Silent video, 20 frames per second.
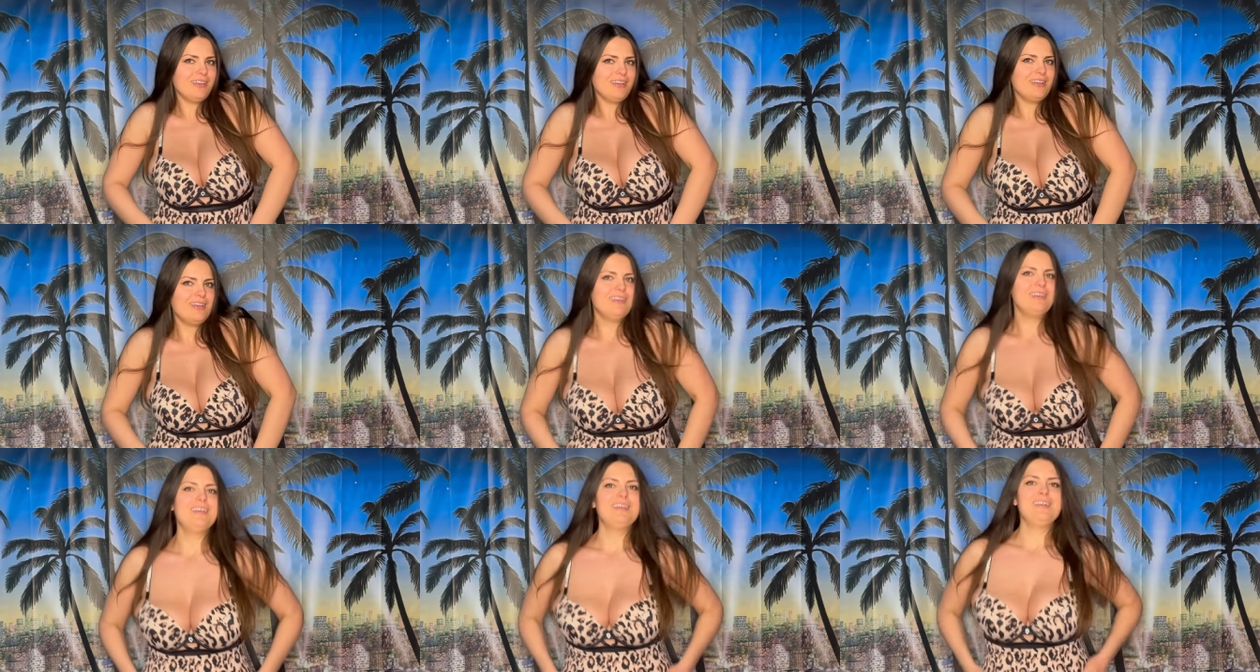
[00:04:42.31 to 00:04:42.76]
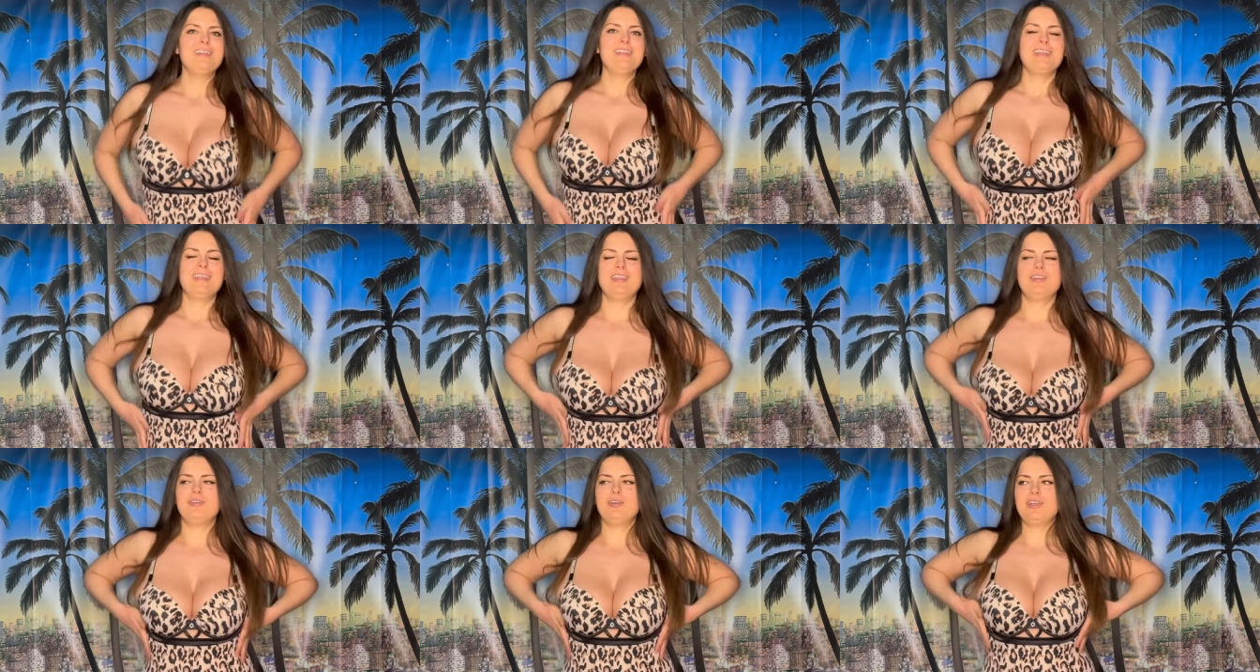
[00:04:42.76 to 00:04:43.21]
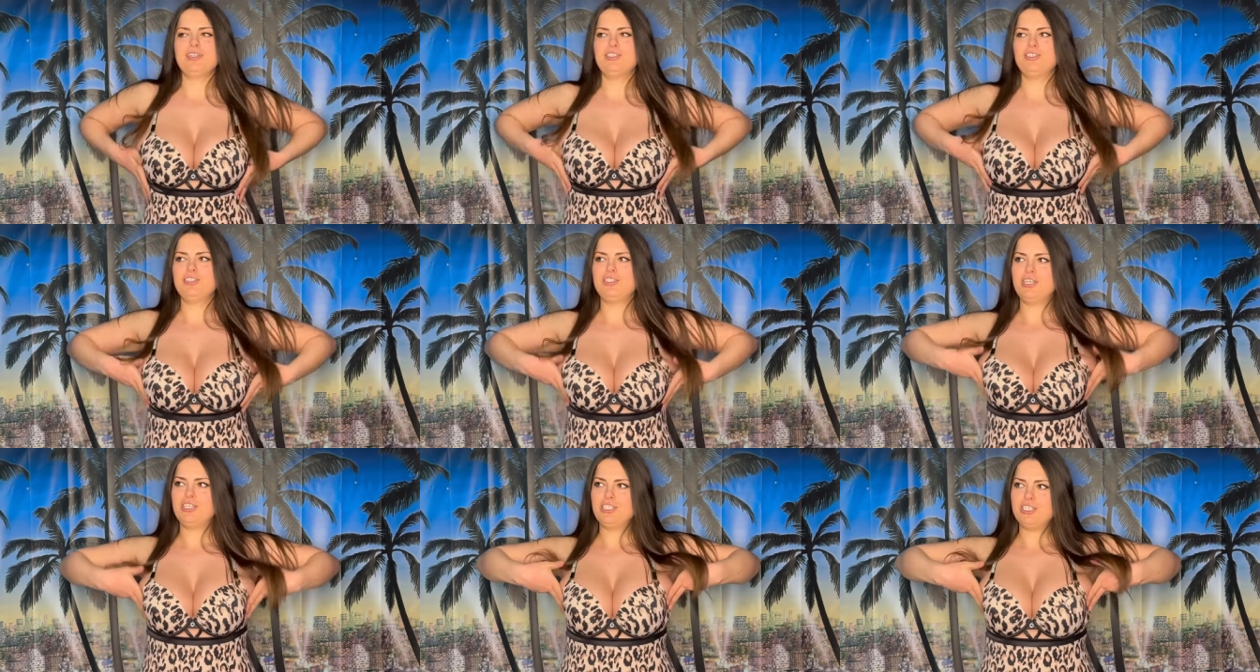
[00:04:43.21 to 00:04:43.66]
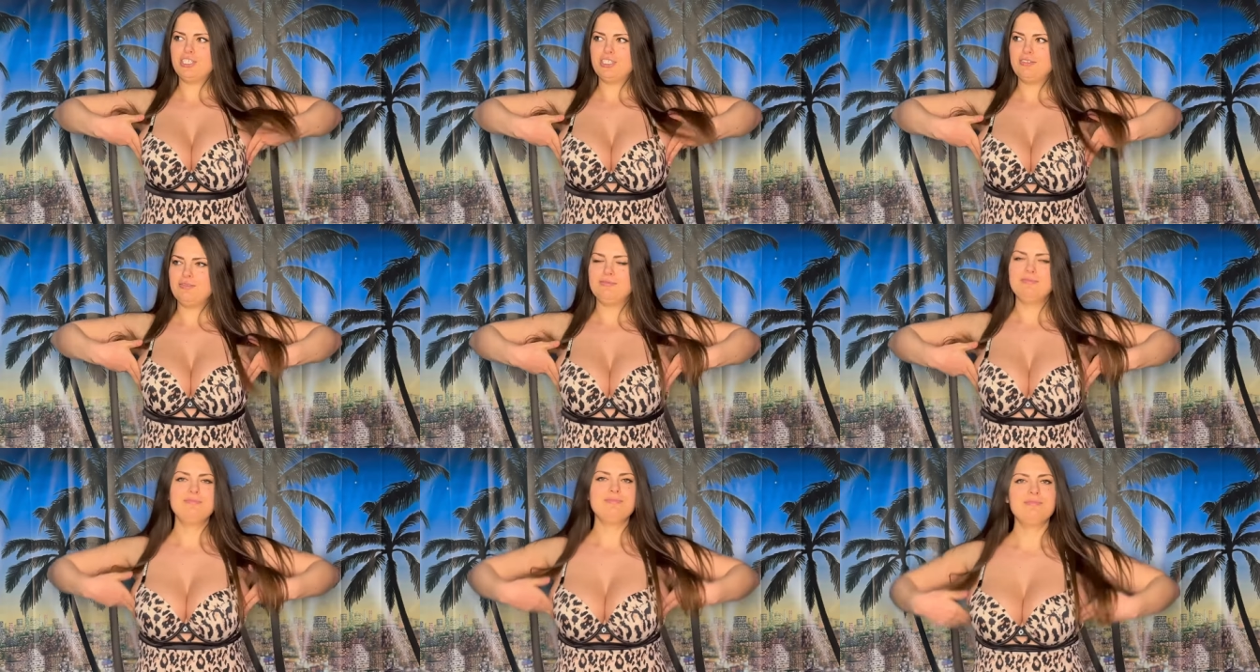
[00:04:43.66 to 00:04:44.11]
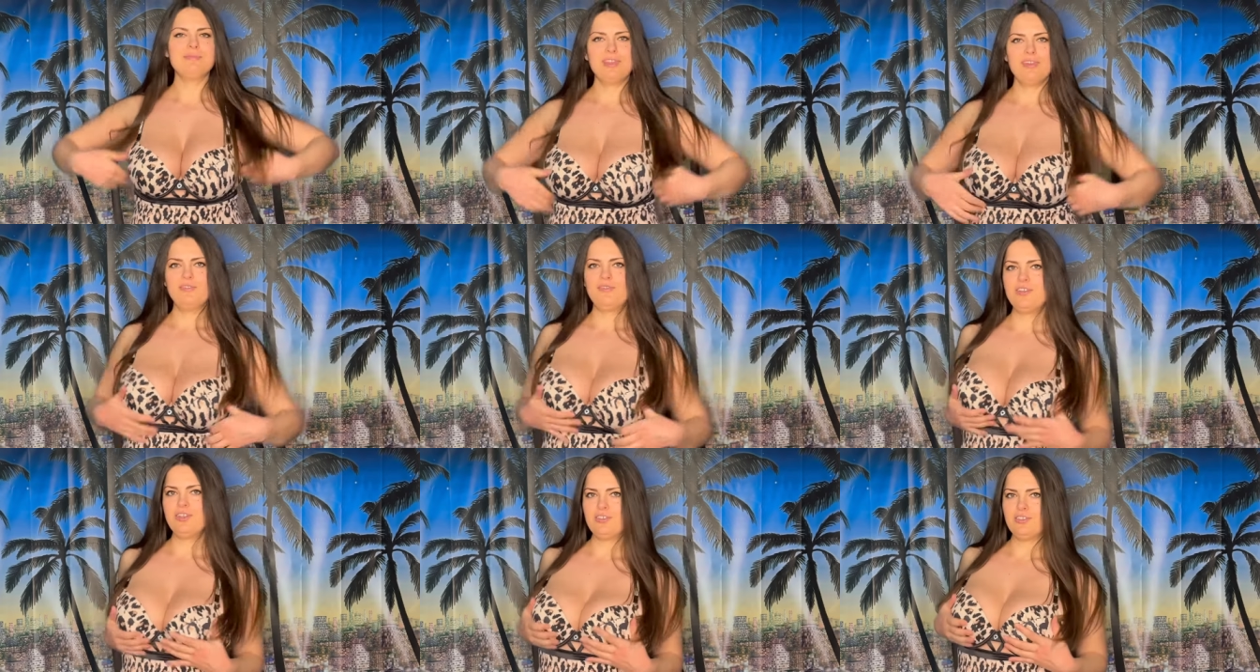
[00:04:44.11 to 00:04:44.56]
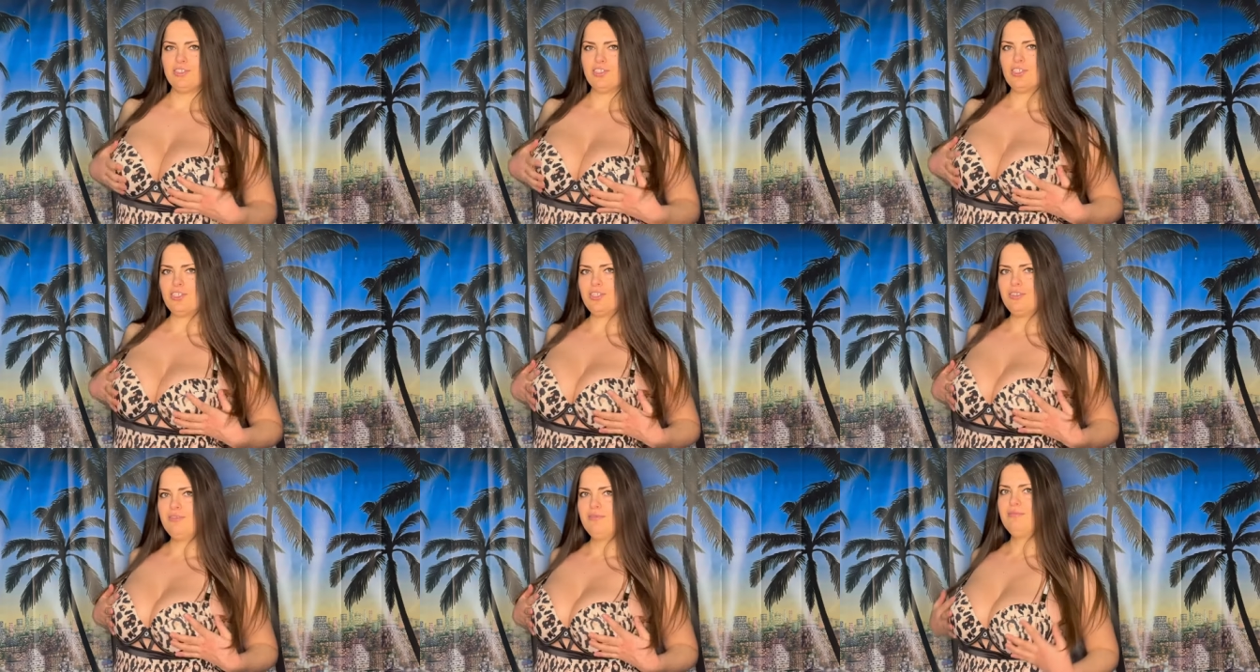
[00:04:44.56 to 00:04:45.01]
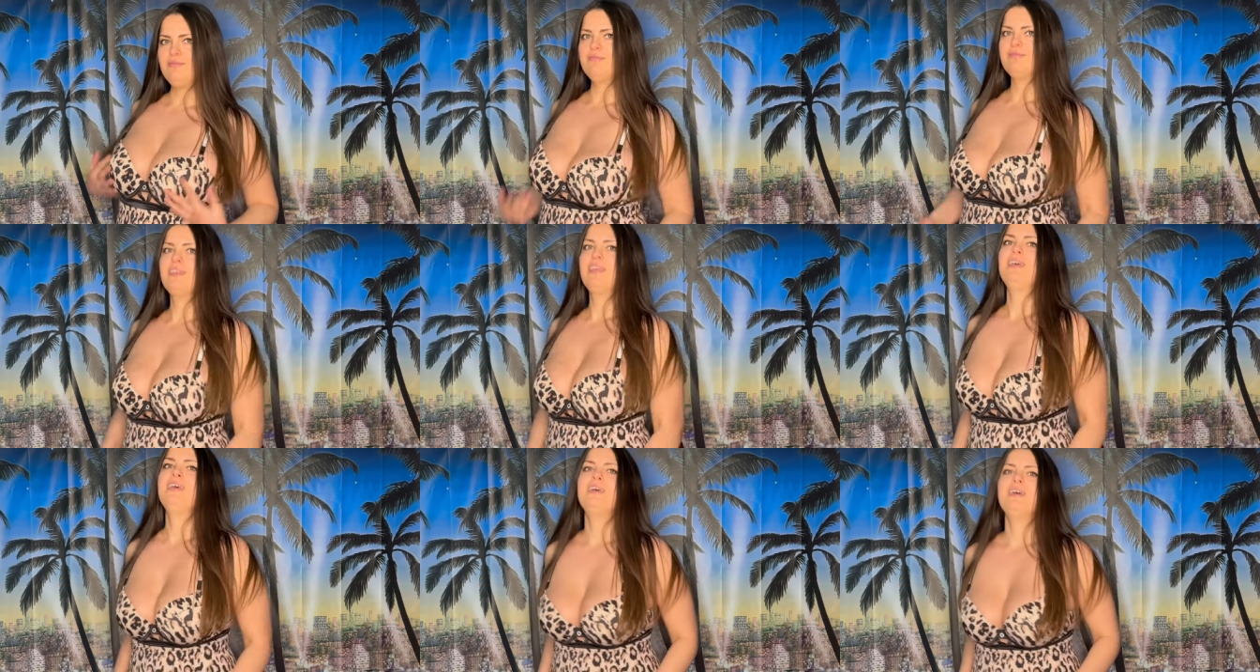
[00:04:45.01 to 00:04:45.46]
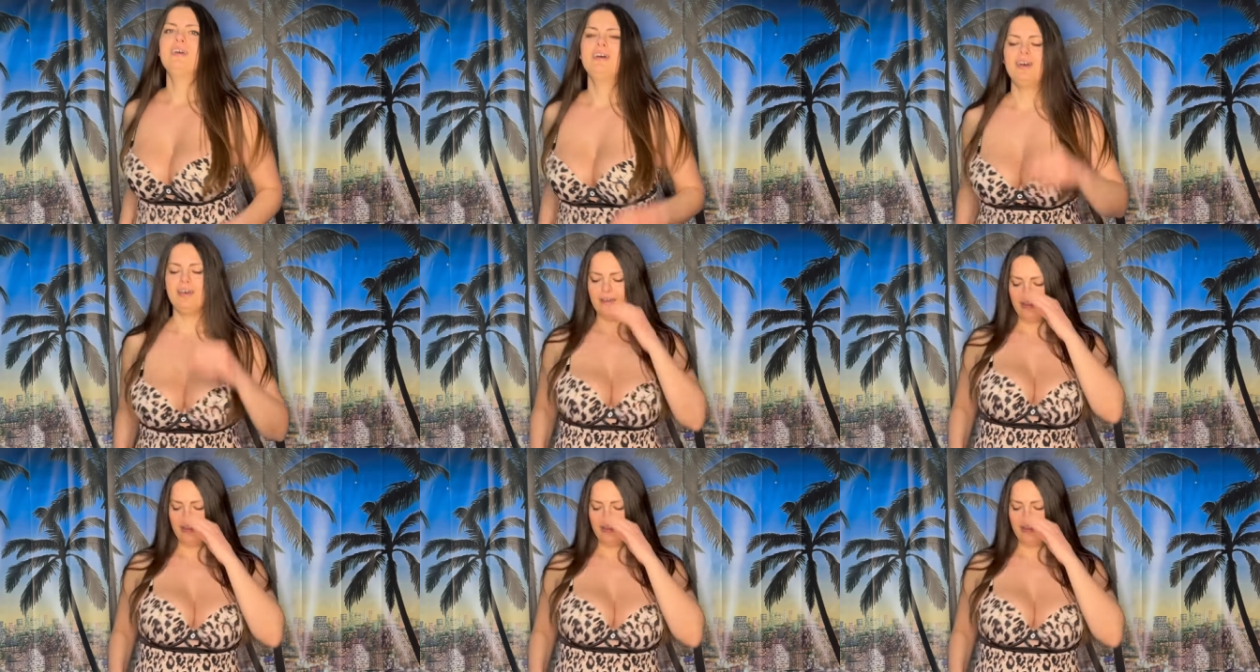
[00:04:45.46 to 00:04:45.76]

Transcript: You guys should touch it. It feels good.